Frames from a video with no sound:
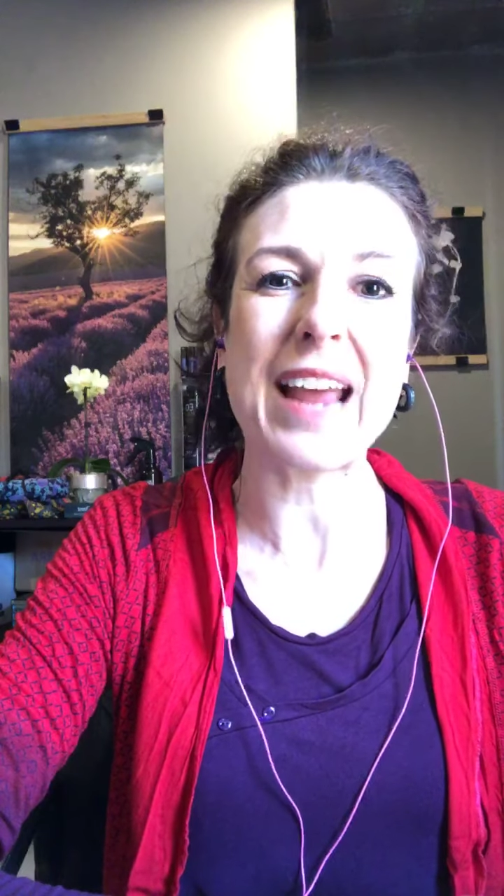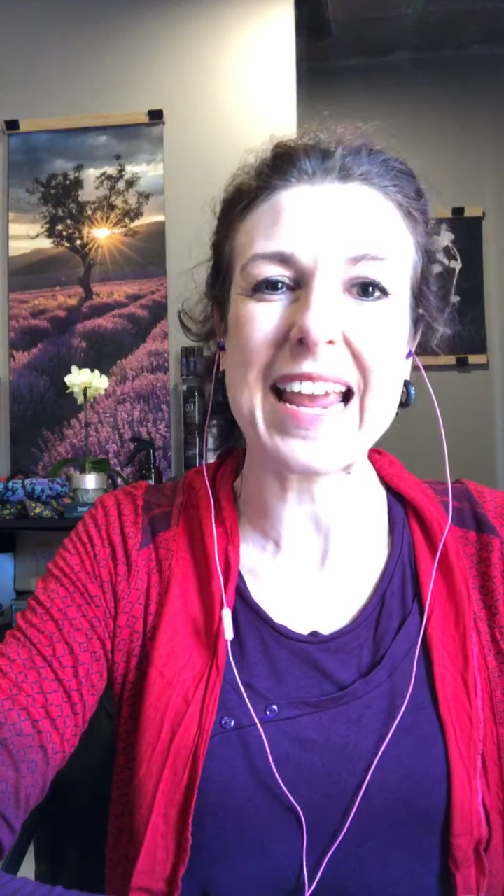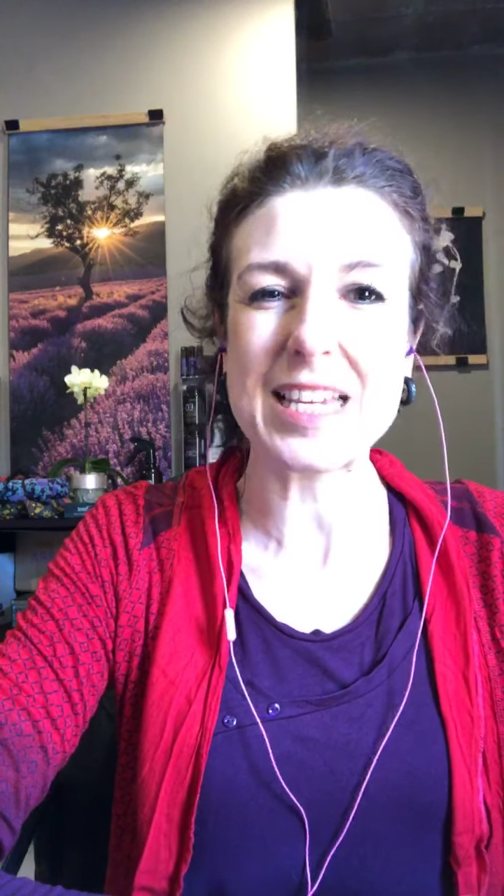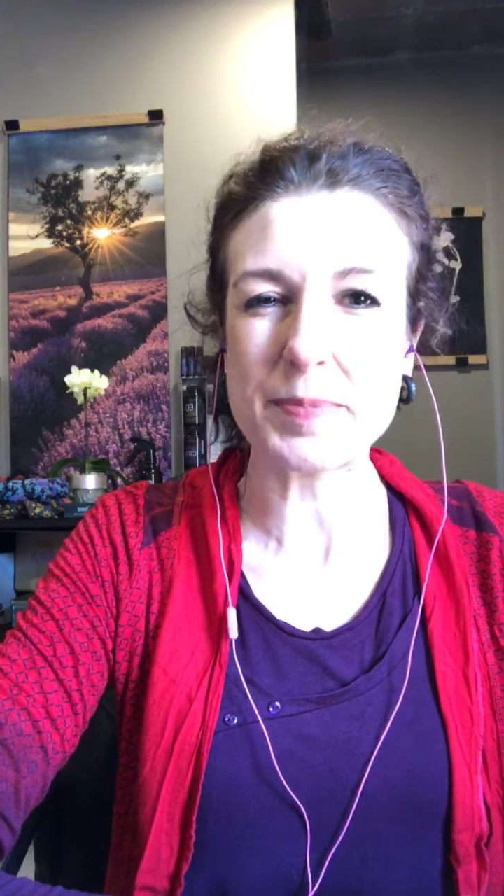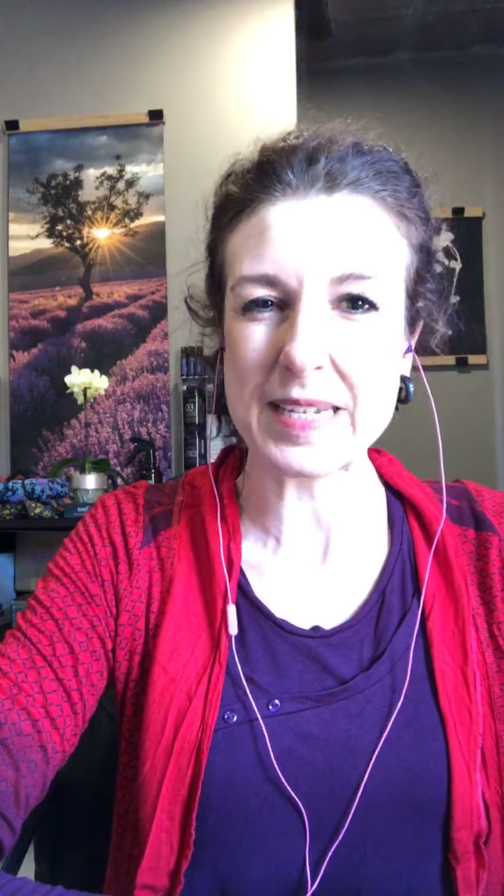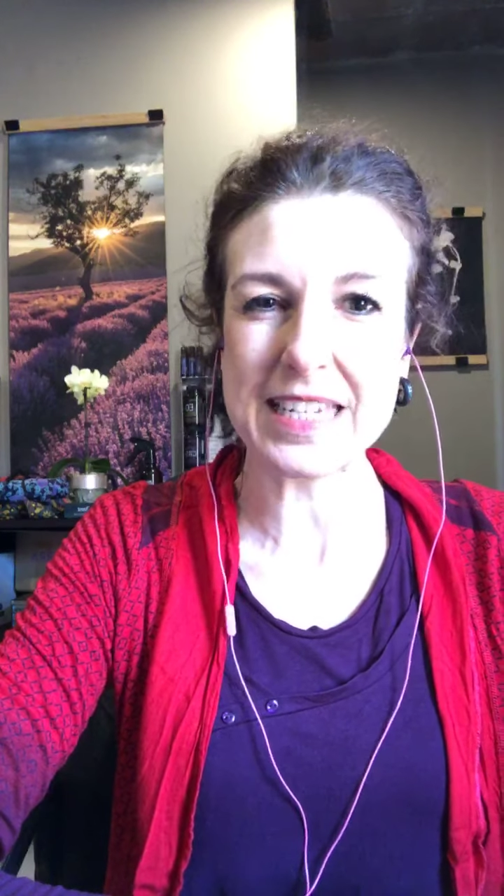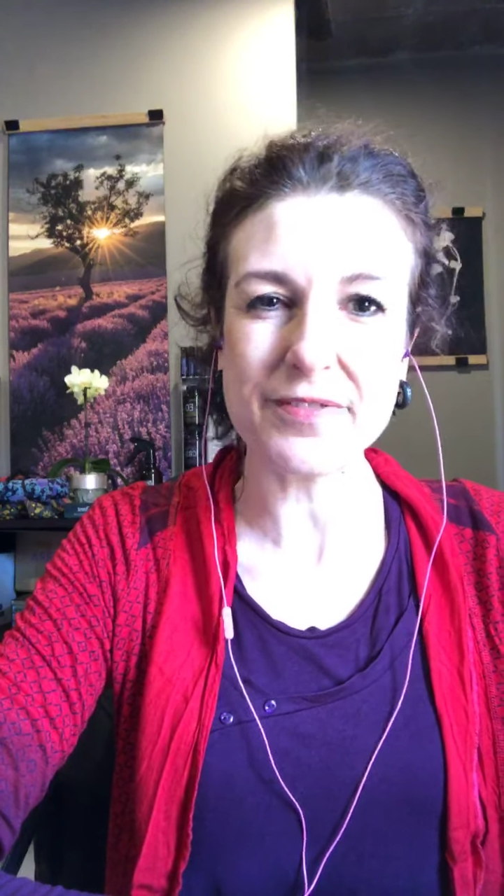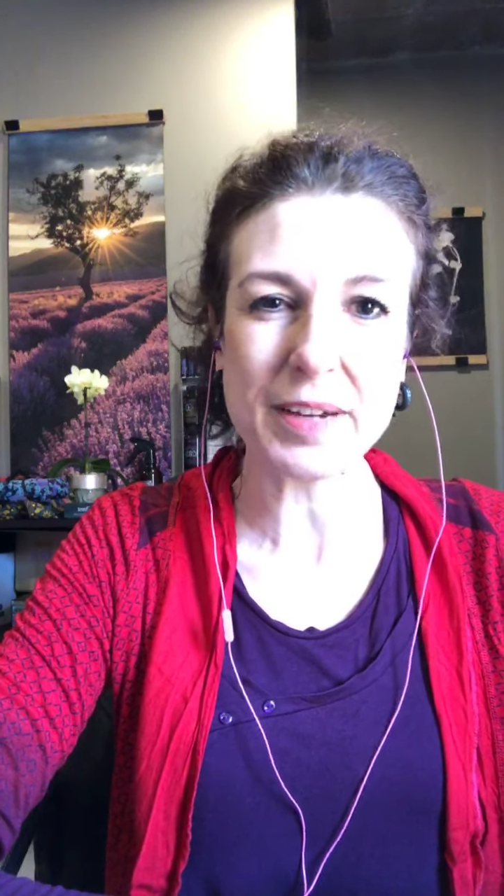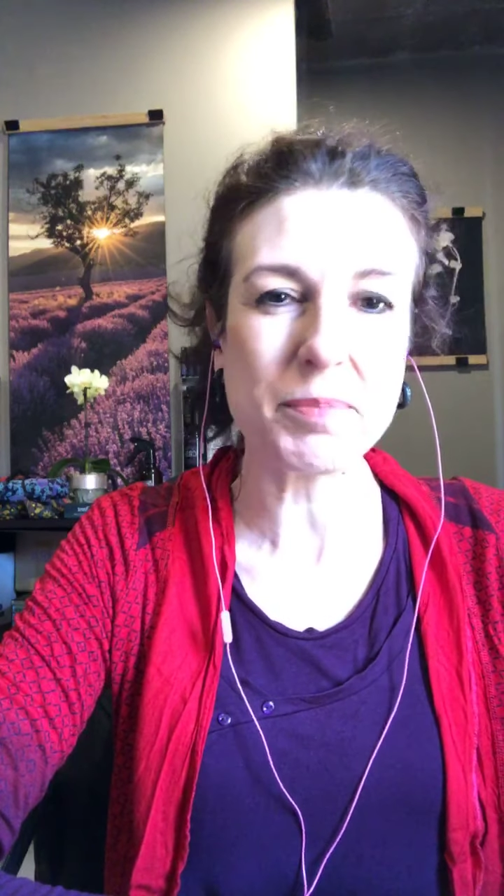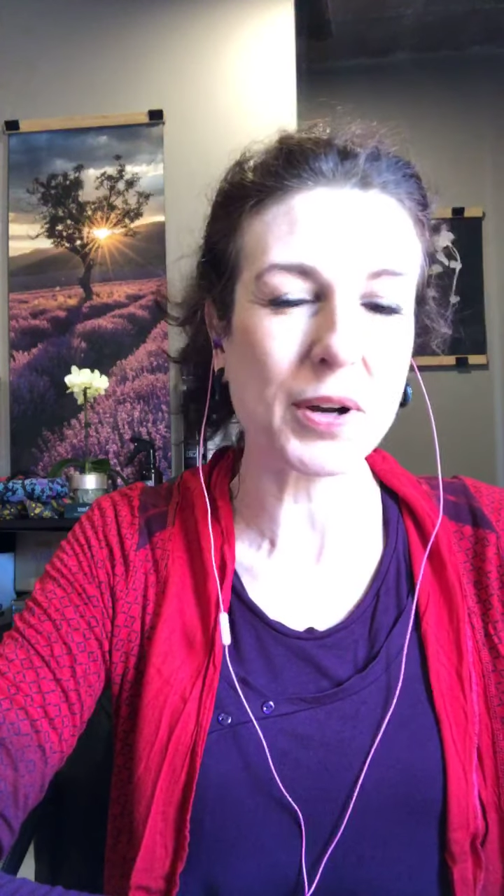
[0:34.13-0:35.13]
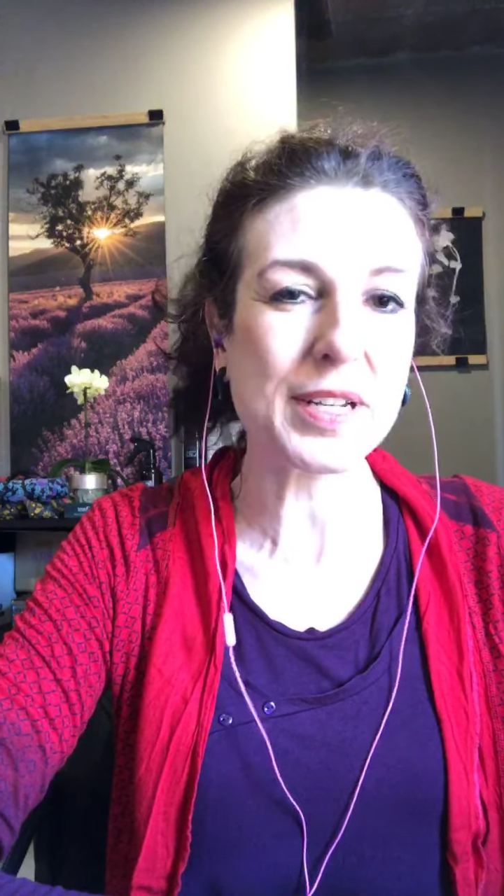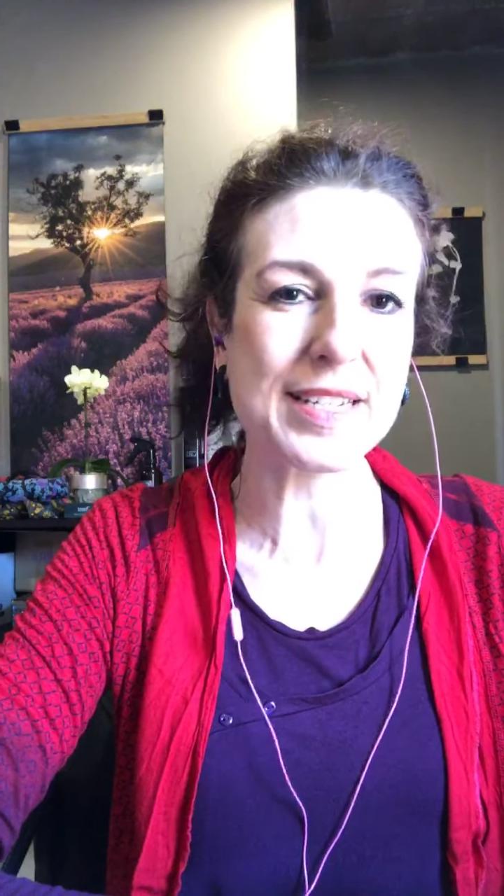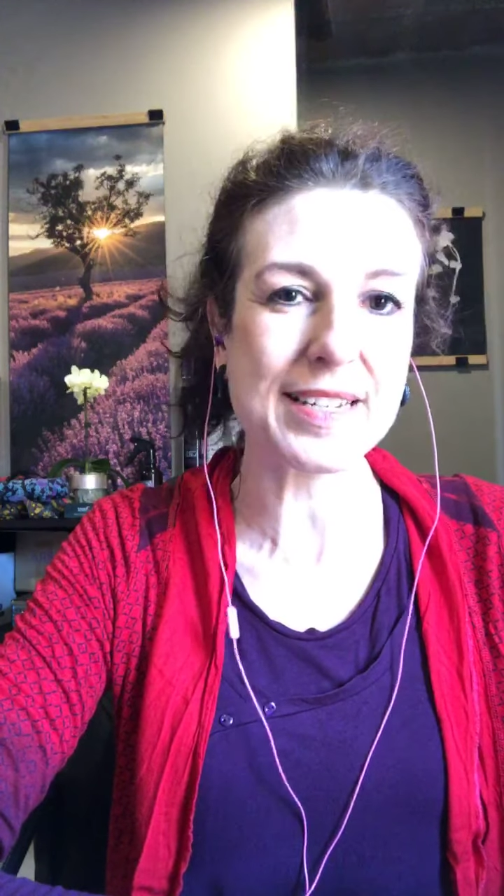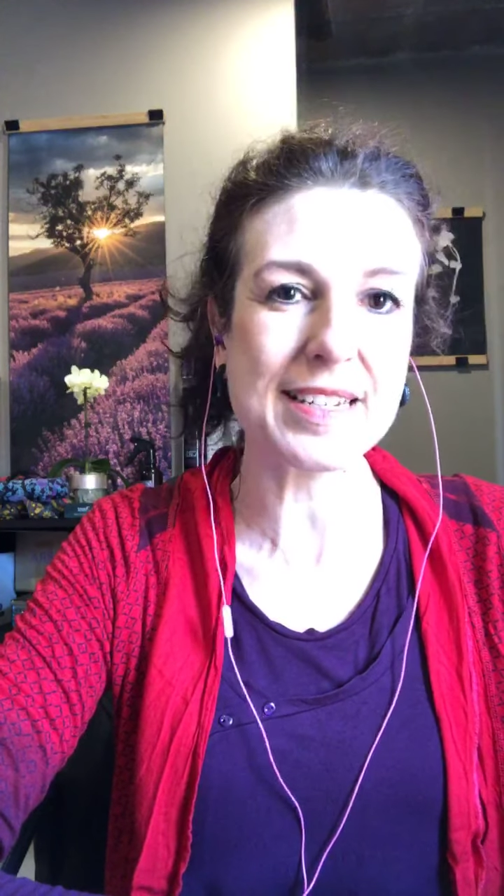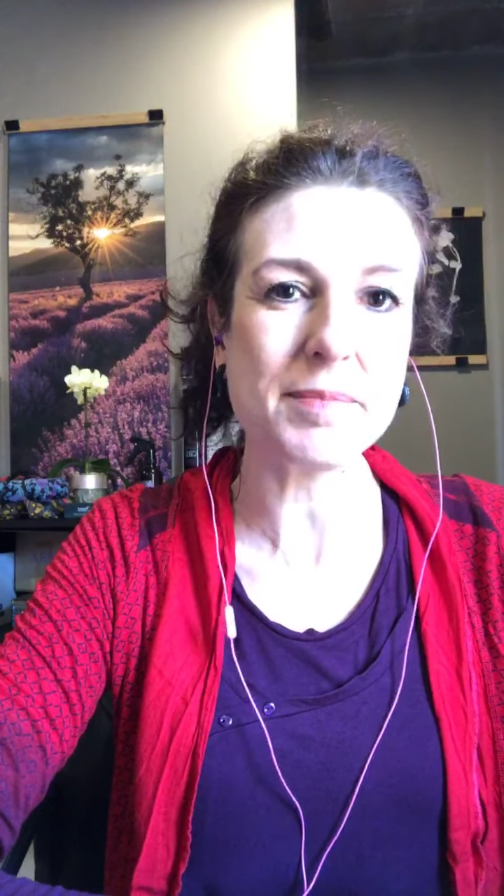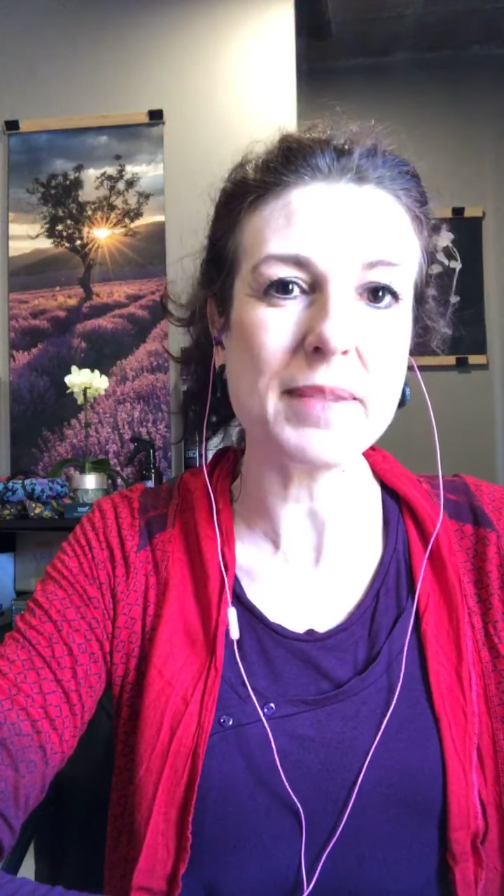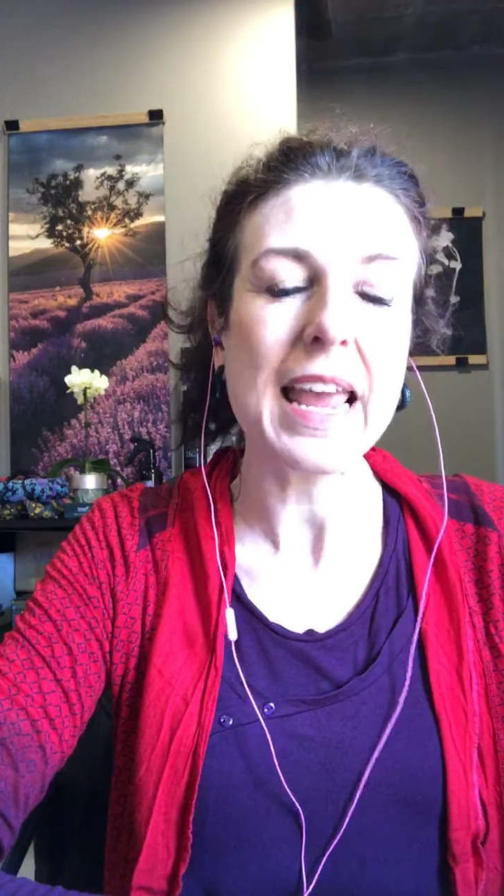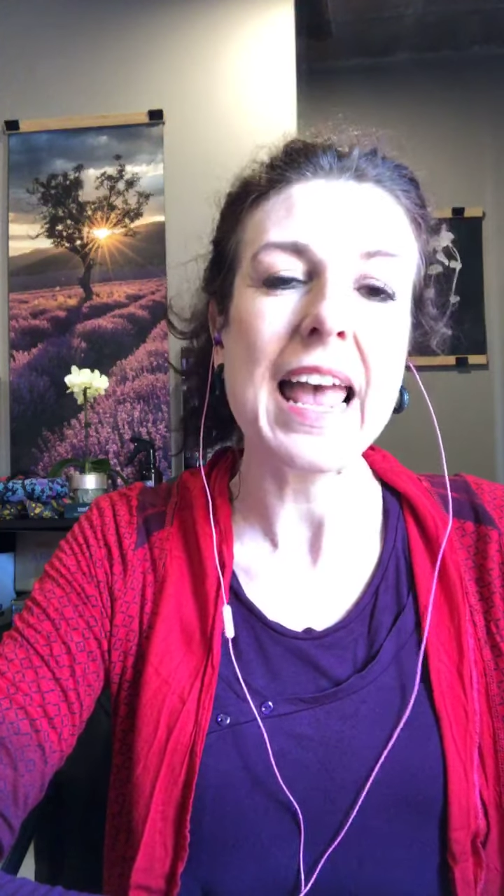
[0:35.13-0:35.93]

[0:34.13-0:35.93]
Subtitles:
a specific body system